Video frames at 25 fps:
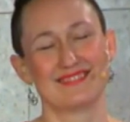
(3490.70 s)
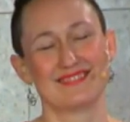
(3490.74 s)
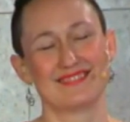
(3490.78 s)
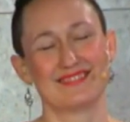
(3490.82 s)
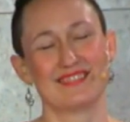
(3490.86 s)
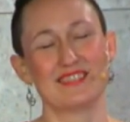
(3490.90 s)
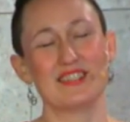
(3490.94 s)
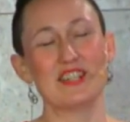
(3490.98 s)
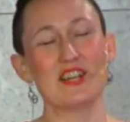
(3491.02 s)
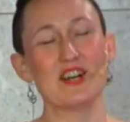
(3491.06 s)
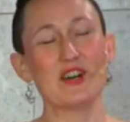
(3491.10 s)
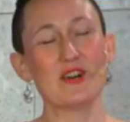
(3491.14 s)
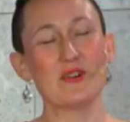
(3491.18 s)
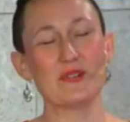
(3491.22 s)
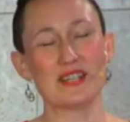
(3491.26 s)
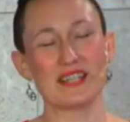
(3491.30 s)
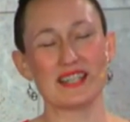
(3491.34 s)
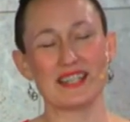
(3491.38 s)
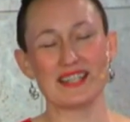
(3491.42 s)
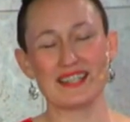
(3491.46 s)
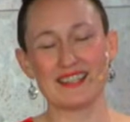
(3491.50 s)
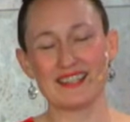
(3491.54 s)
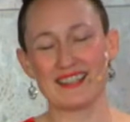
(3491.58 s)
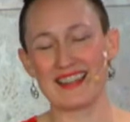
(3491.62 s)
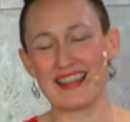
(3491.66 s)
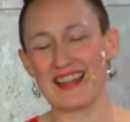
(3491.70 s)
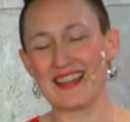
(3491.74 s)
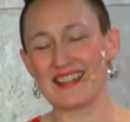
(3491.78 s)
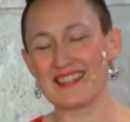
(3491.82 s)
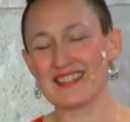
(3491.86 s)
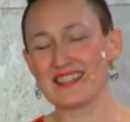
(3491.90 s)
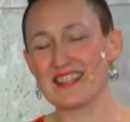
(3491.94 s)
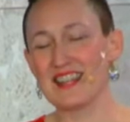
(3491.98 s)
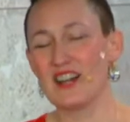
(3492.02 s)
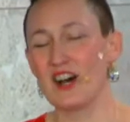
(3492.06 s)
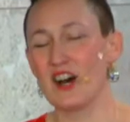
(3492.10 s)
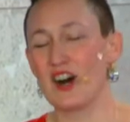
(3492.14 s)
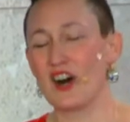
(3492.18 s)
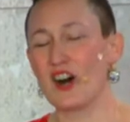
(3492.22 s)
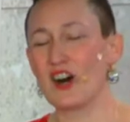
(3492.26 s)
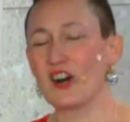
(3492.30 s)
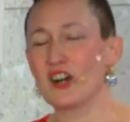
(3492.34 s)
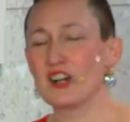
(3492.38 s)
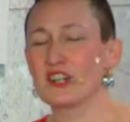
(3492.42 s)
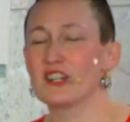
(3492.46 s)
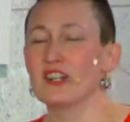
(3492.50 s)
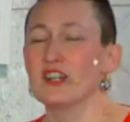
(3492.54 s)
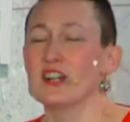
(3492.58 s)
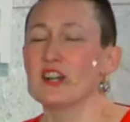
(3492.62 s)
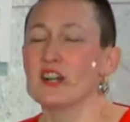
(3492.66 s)
knowing that
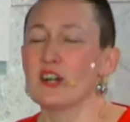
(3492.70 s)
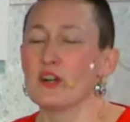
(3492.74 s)
our